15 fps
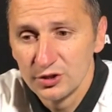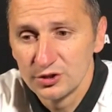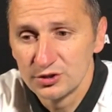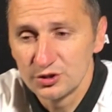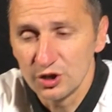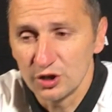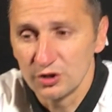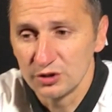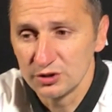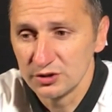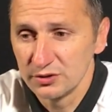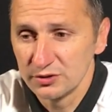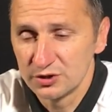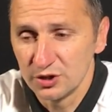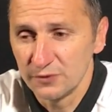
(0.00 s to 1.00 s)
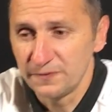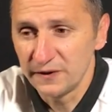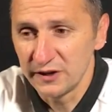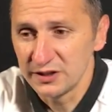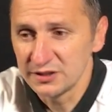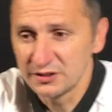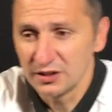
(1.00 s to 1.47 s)
So, so
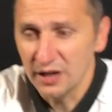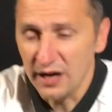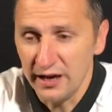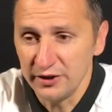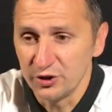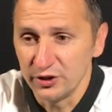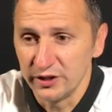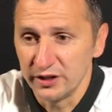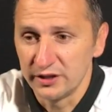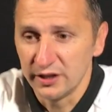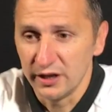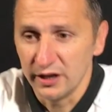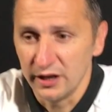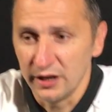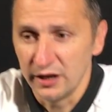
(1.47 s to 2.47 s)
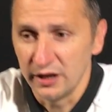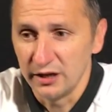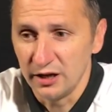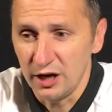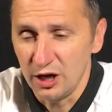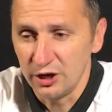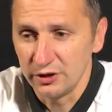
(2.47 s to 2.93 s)
first, I thought that uh,
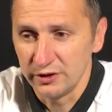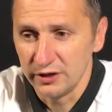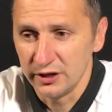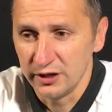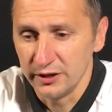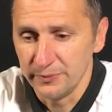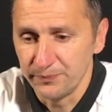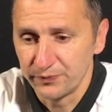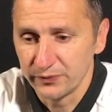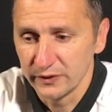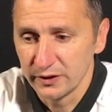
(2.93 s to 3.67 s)
our uh,